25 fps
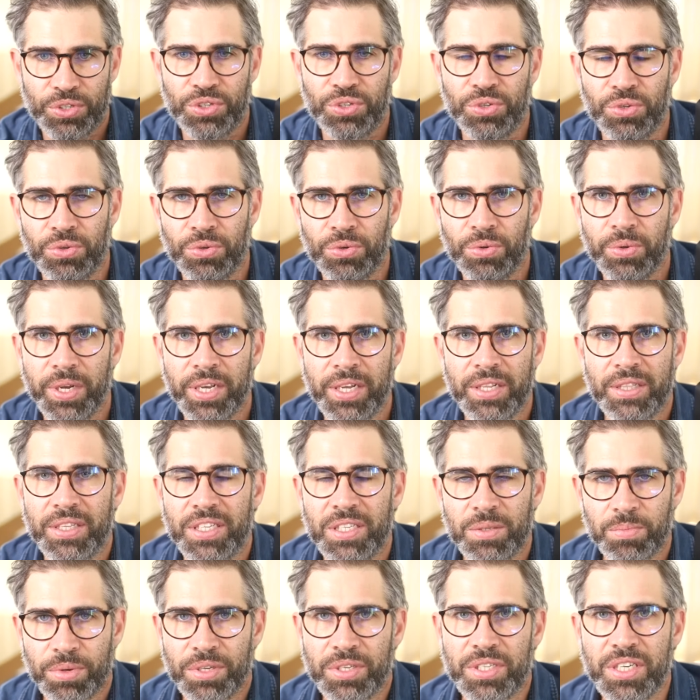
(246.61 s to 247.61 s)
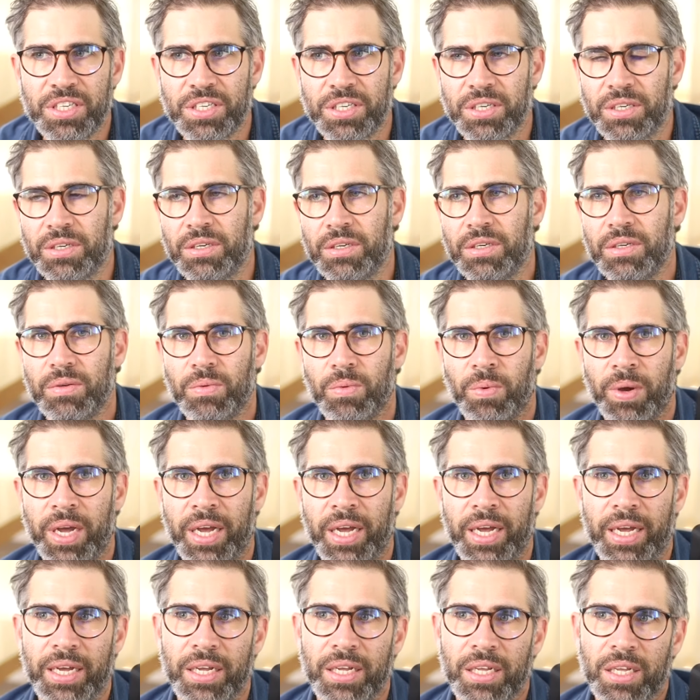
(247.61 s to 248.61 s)
you in this position
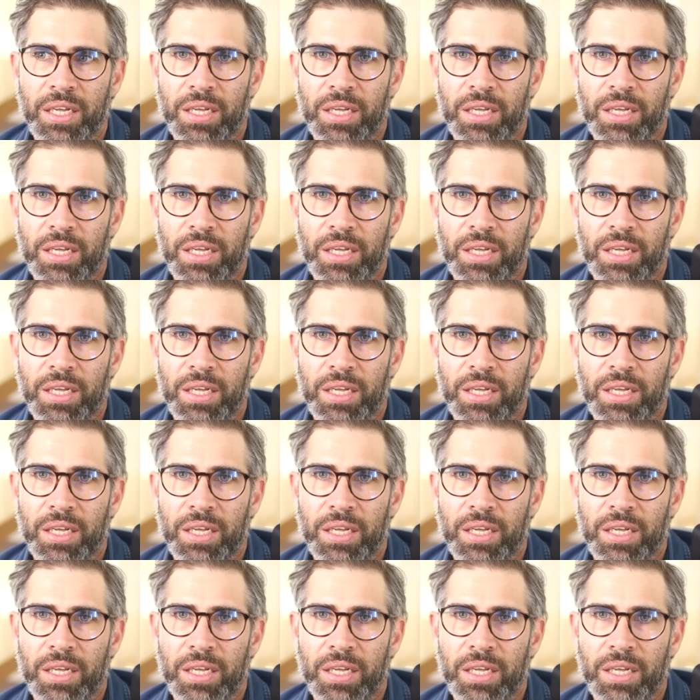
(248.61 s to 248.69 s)
where